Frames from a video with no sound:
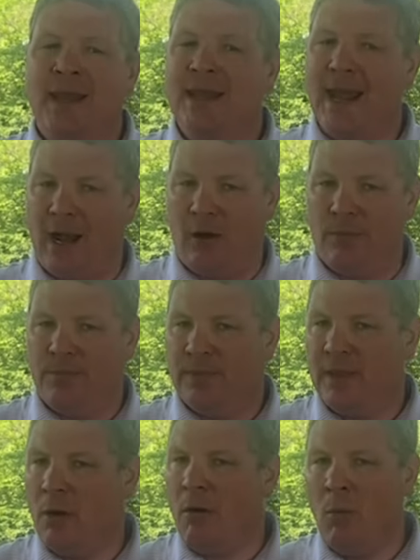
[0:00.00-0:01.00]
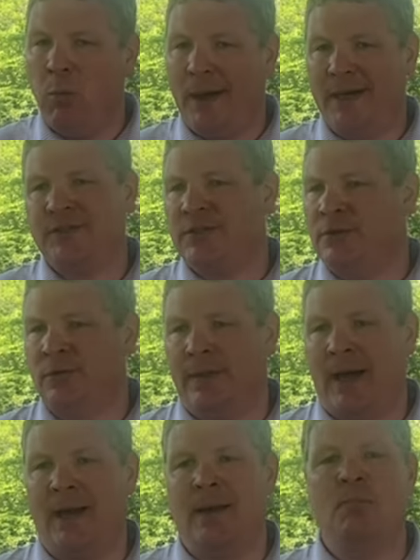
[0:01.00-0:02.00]
Now, there are ways to do
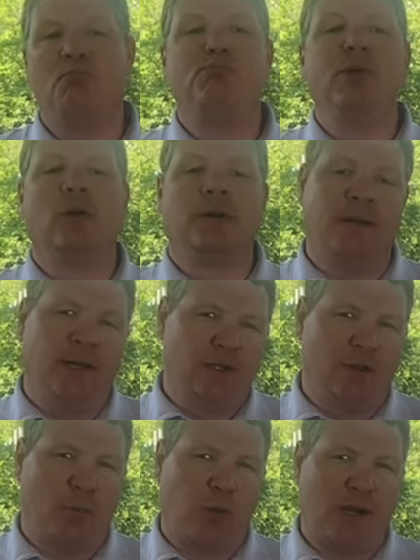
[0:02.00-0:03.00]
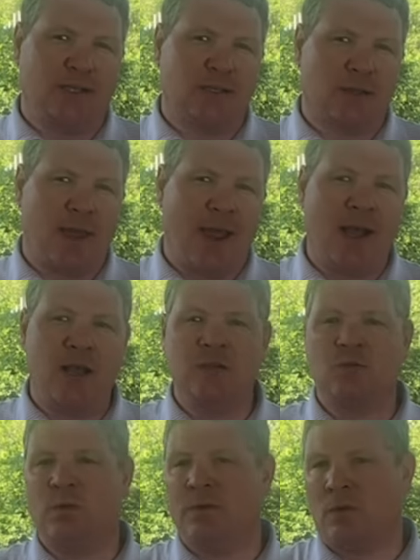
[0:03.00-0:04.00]
that and build it into the pricing of the
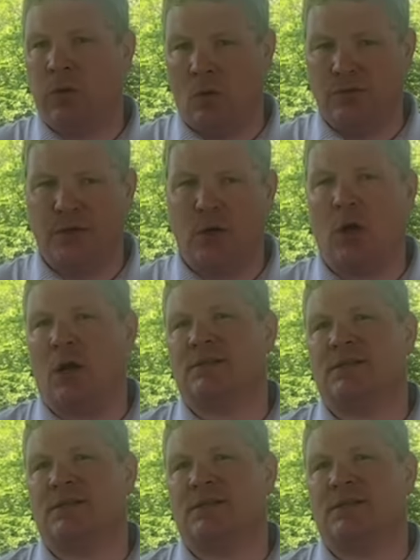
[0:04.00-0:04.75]
house with closing cost